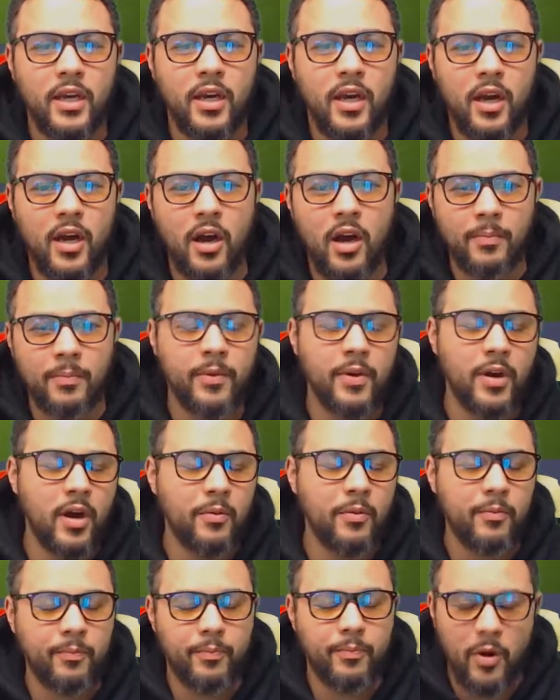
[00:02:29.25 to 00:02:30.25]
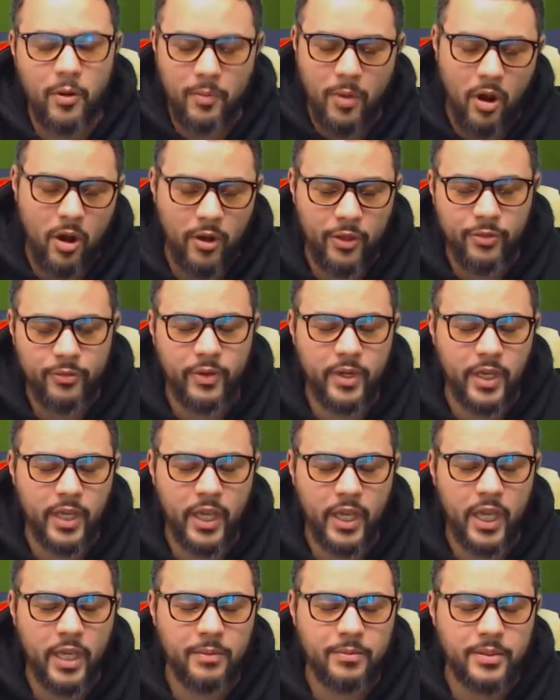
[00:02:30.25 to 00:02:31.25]
up all three
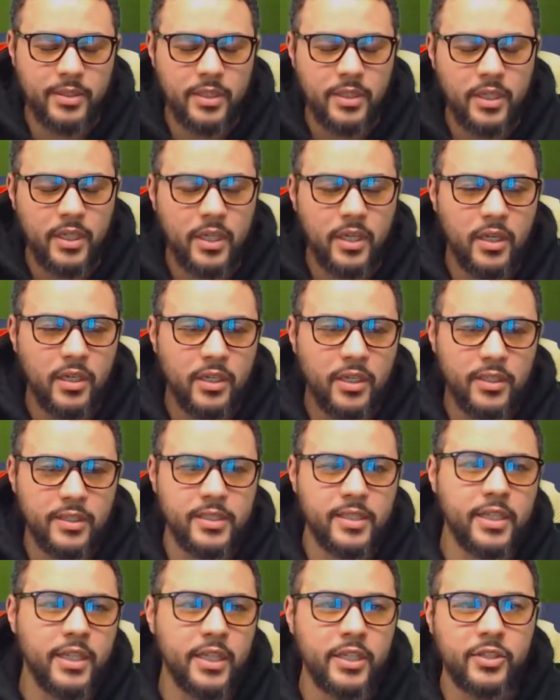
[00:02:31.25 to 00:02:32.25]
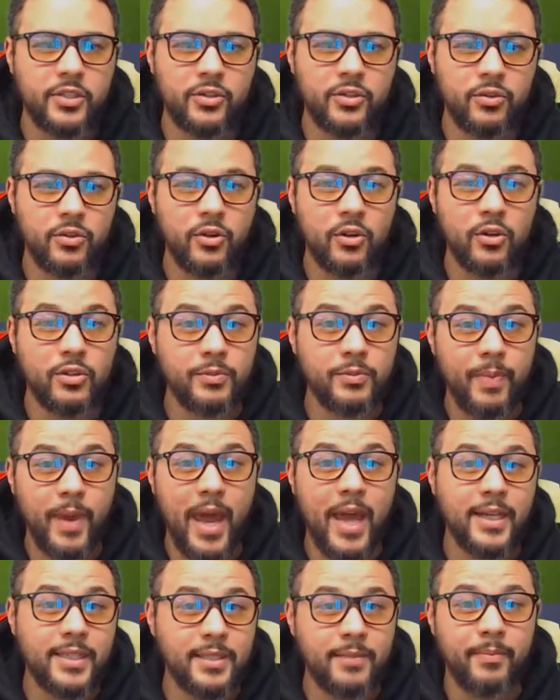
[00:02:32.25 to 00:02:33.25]
games, Conceded two goals
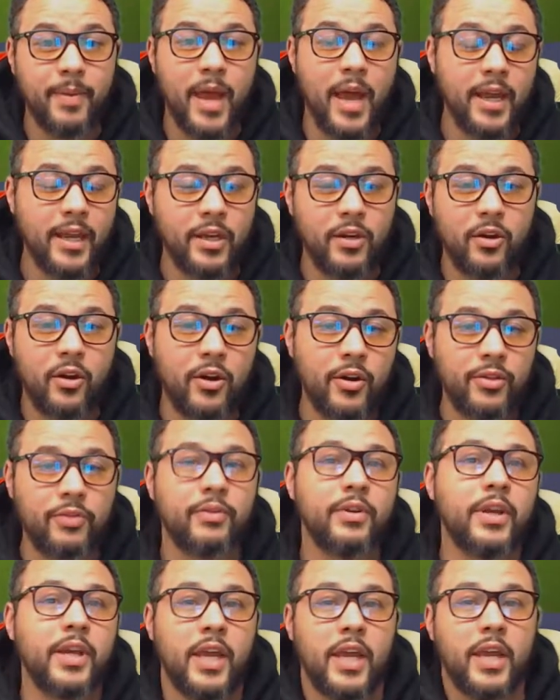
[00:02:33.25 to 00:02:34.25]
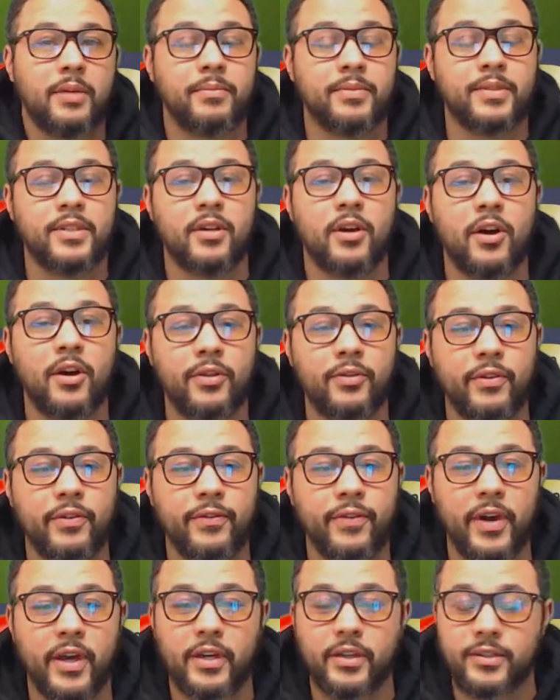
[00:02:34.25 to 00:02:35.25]
back to back in all three games, all three
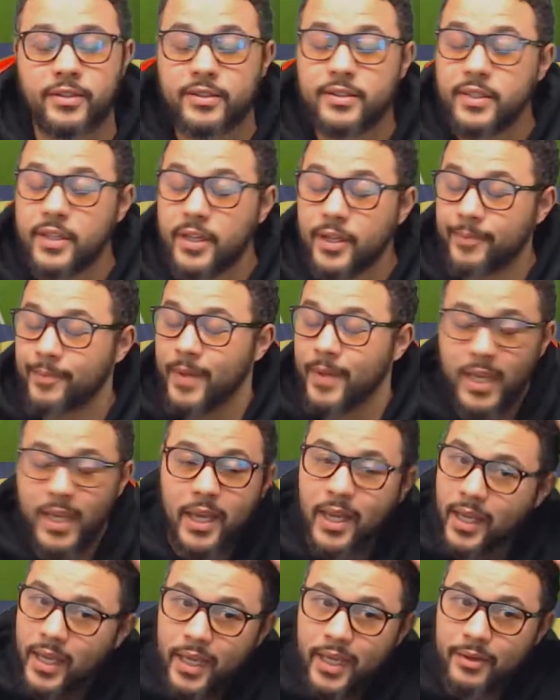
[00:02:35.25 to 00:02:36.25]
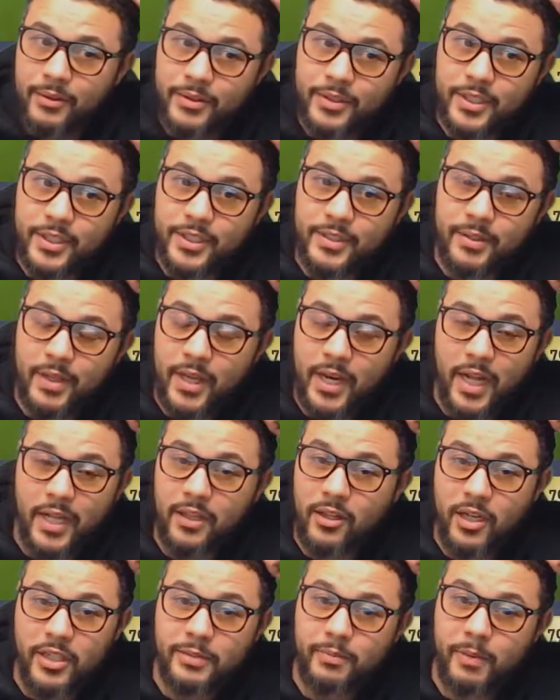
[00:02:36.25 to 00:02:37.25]
finals. So it was just, and I
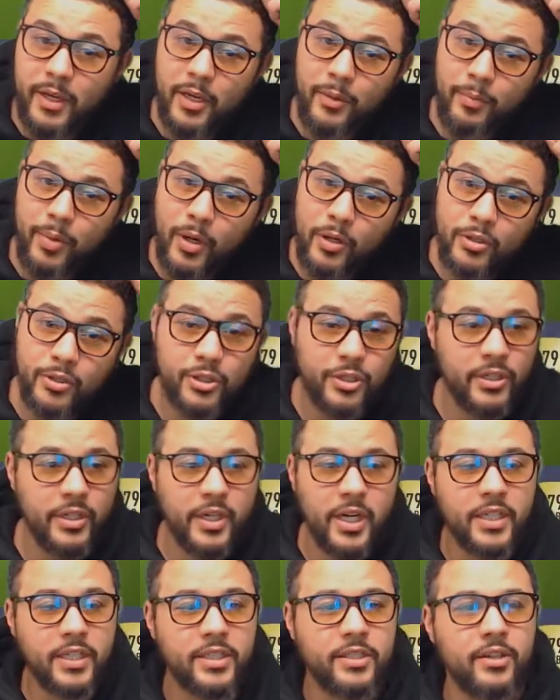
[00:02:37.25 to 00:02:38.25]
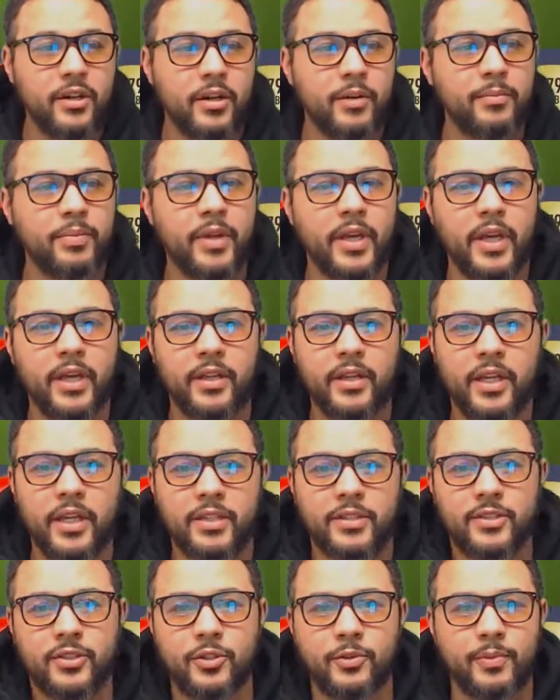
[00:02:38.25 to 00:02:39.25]
lost my composure and I just started playing like
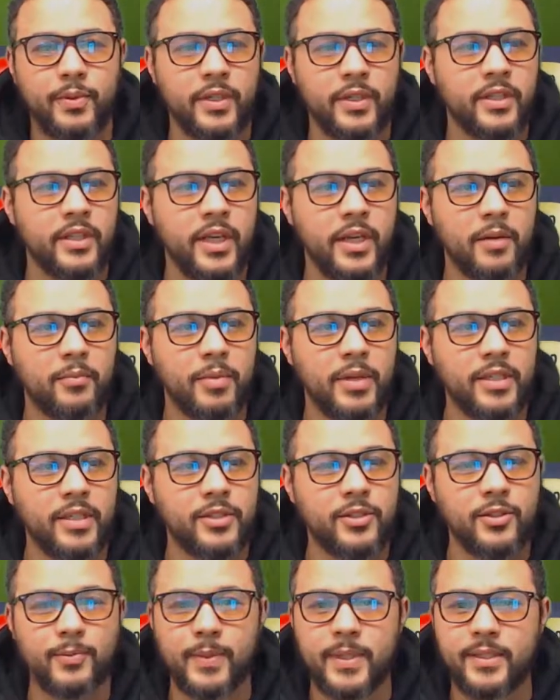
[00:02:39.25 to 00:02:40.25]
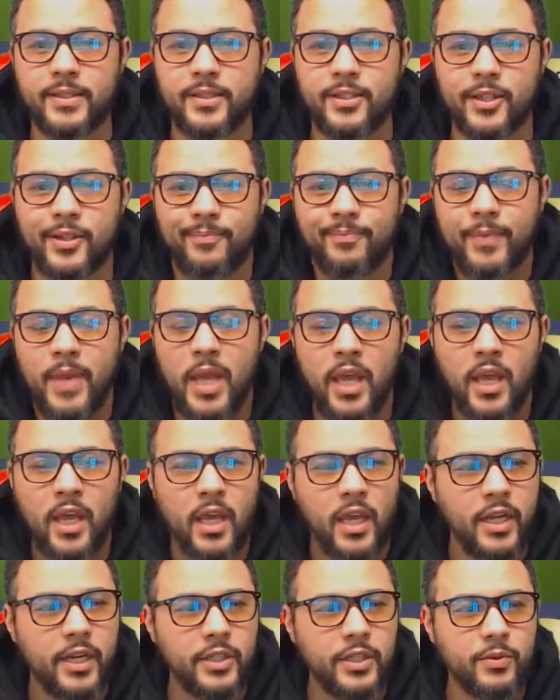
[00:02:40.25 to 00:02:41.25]
stupid, like a big stupid. So
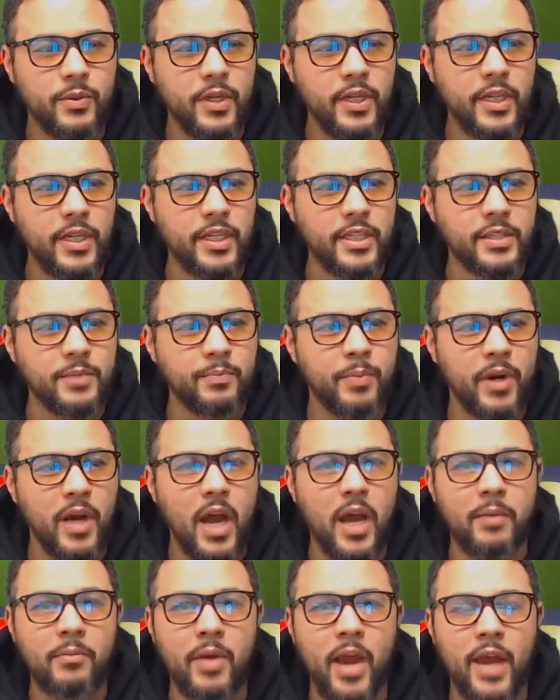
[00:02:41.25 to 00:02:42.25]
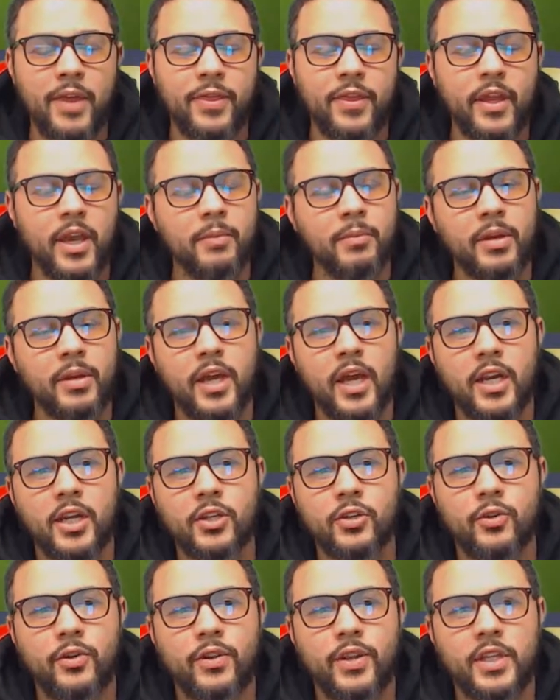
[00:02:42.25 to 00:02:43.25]
it is what it is. But I'm, I think I've been kind of
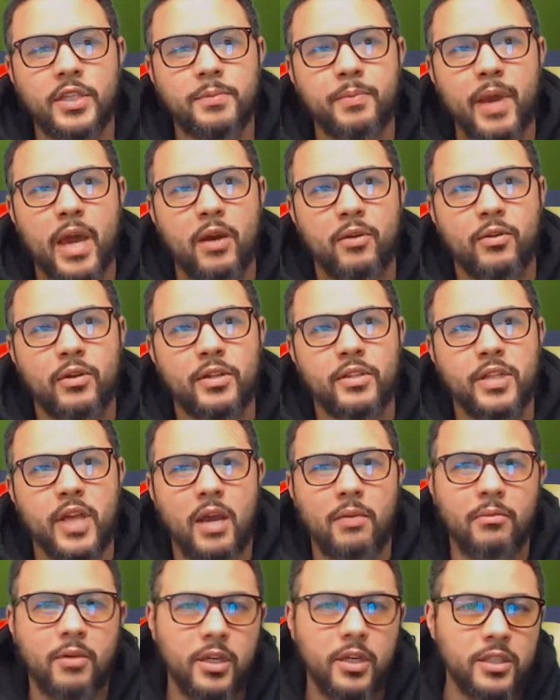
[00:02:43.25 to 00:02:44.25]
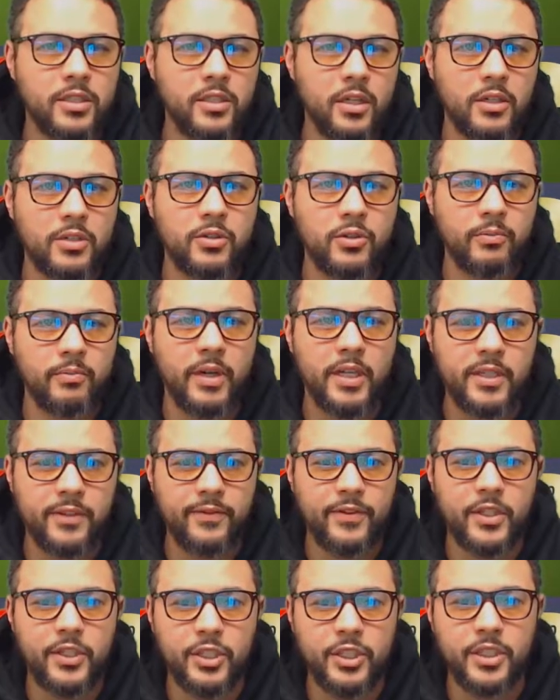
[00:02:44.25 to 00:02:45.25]
doing things backwards. I'm gonna start doing my
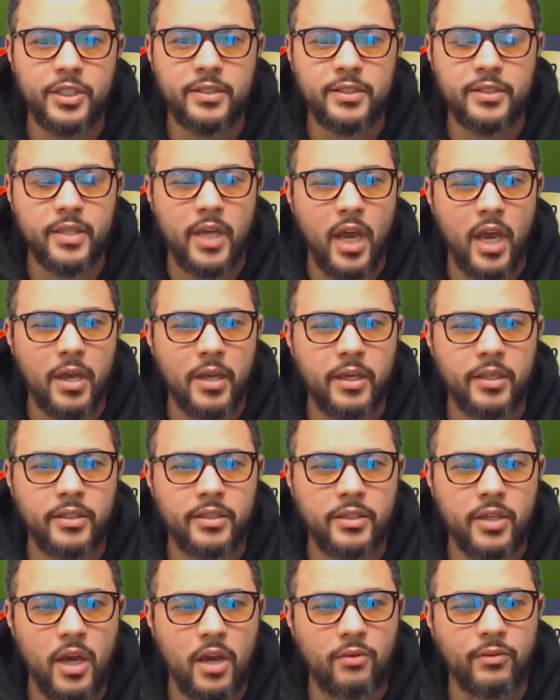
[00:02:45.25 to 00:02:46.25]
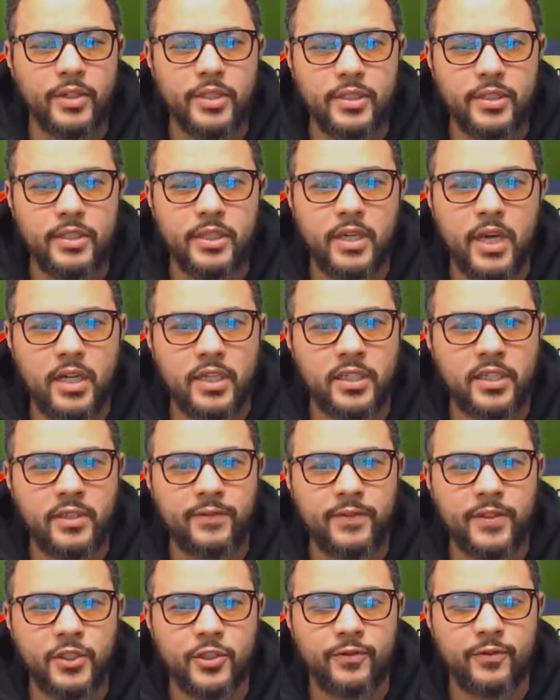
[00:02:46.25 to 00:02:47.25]
divisions. I uh, recently got into
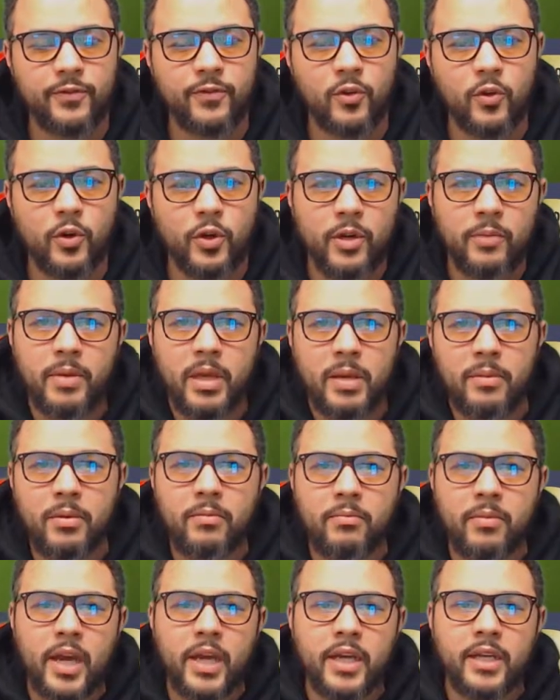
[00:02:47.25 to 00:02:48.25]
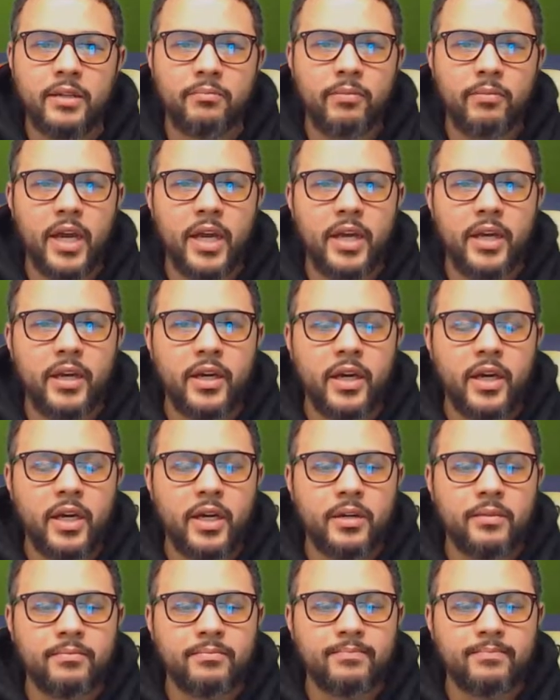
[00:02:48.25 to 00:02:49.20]
Division Four, and maybe my my um,